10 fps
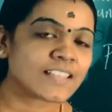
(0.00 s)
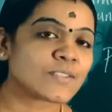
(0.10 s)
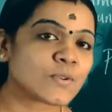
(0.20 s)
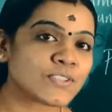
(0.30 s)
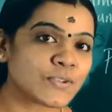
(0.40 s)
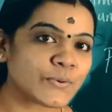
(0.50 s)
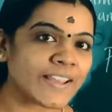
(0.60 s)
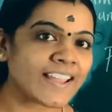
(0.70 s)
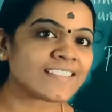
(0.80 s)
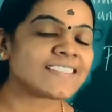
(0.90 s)
So
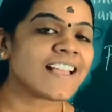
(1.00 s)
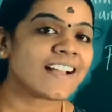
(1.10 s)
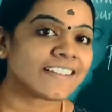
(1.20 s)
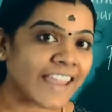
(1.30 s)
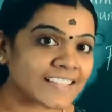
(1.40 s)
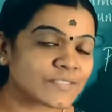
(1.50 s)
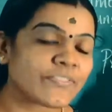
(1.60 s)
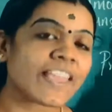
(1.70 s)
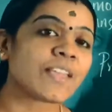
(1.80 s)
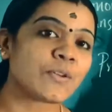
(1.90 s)
students, next
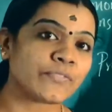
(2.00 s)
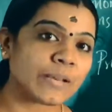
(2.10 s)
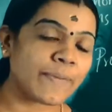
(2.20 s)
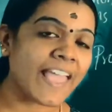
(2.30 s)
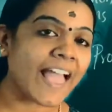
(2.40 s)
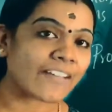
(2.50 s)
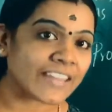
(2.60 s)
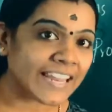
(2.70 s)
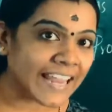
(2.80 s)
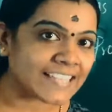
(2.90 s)
week you will be
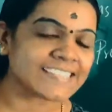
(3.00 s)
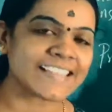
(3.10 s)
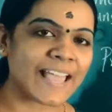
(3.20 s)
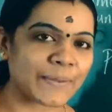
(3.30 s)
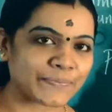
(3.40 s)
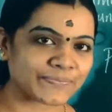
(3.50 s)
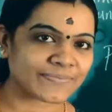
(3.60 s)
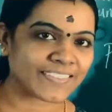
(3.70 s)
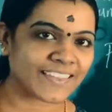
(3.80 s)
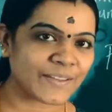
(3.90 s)
having an exam.
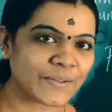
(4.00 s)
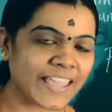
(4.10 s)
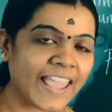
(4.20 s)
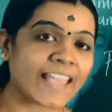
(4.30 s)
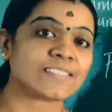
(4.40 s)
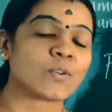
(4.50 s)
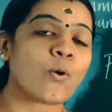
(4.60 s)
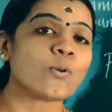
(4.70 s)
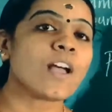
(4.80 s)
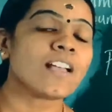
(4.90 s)
Okay,
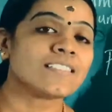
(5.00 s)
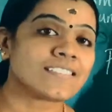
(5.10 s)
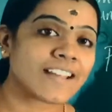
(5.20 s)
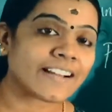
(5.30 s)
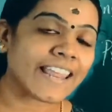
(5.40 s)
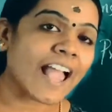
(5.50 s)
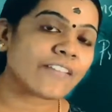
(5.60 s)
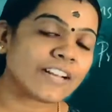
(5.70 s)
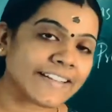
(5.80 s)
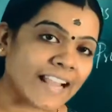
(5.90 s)
so study, I
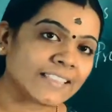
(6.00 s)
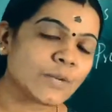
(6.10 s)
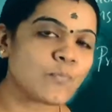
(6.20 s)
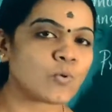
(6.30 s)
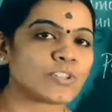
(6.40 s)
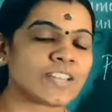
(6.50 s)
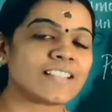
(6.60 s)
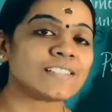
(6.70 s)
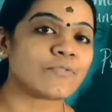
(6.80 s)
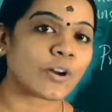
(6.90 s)
will tell the
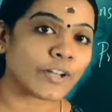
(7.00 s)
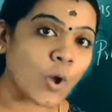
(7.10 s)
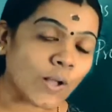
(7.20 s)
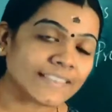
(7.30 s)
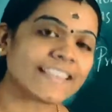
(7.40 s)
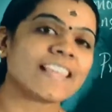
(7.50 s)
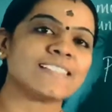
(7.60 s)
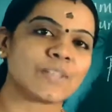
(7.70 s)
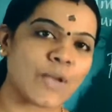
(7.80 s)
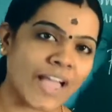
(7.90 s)
portions what all
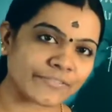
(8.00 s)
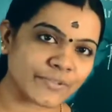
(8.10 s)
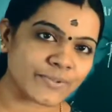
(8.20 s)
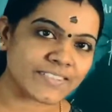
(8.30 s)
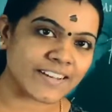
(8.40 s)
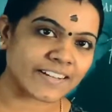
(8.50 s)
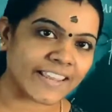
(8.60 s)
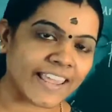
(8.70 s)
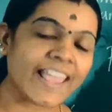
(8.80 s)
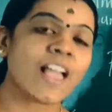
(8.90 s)
things you have to
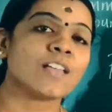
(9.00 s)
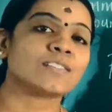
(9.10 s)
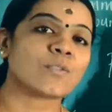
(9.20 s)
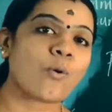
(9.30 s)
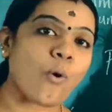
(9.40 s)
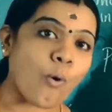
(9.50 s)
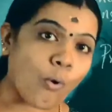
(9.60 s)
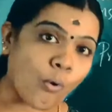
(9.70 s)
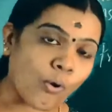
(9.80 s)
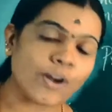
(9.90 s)
study. So
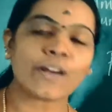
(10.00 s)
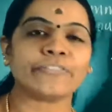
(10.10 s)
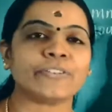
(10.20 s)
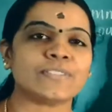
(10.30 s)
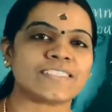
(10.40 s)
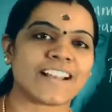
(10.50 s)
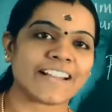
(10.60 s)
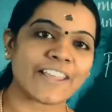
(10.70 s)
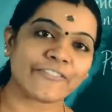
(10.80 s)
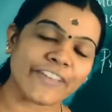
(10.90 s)
all of you
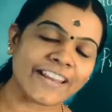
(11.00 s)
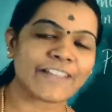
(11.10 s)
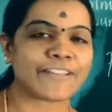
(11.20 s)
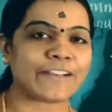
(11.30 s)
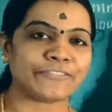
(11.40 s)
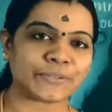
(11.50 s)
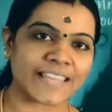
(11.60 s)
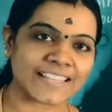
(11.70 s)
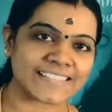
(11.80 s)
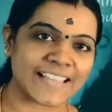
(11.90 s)
study very well for
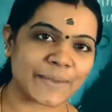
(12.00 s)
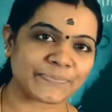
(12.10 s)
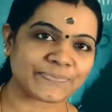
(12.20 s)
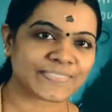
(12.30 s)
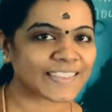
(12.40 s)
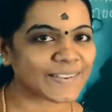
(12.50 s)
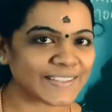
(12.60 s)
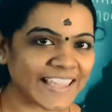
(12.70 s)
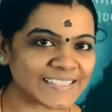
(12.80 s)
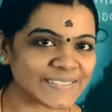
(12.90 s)
the exam.
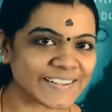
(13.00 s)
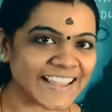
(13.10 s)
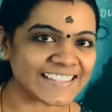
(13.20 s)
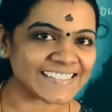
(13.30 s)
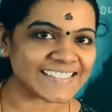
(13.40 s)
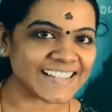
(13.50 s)
Okay, students?